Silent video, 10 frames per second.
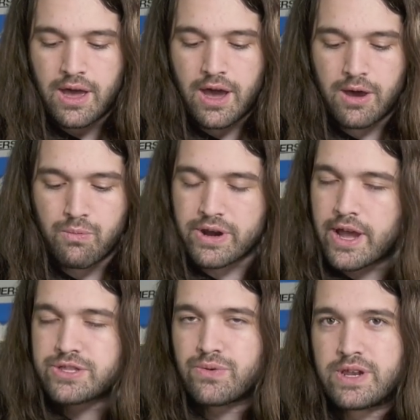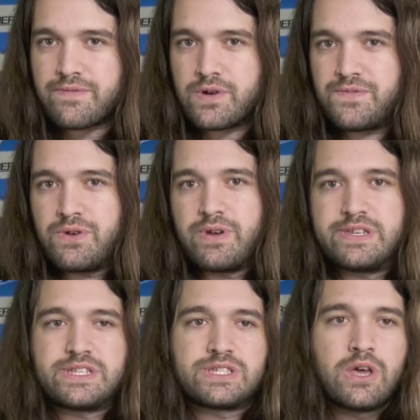Uh, we're not doing it for a few
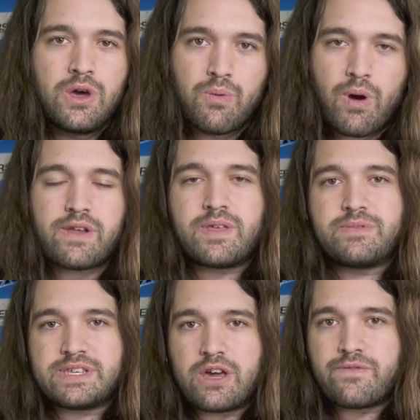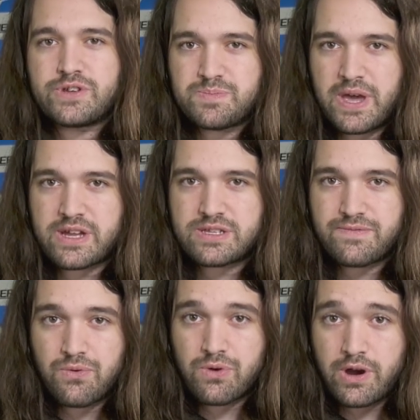reasons. One of them is out of respect
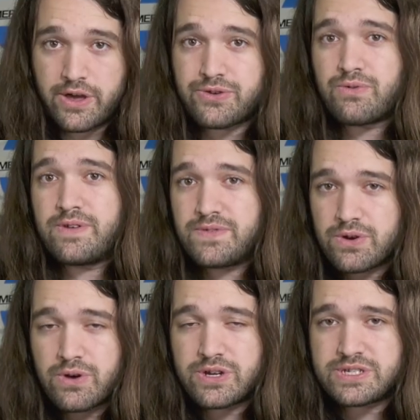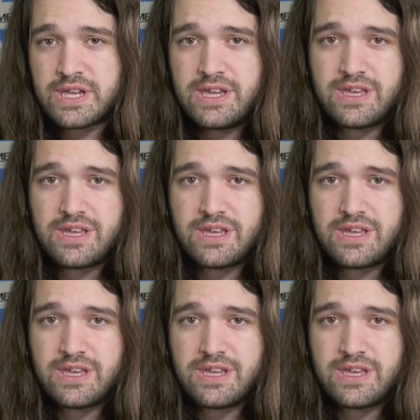for other reviewers,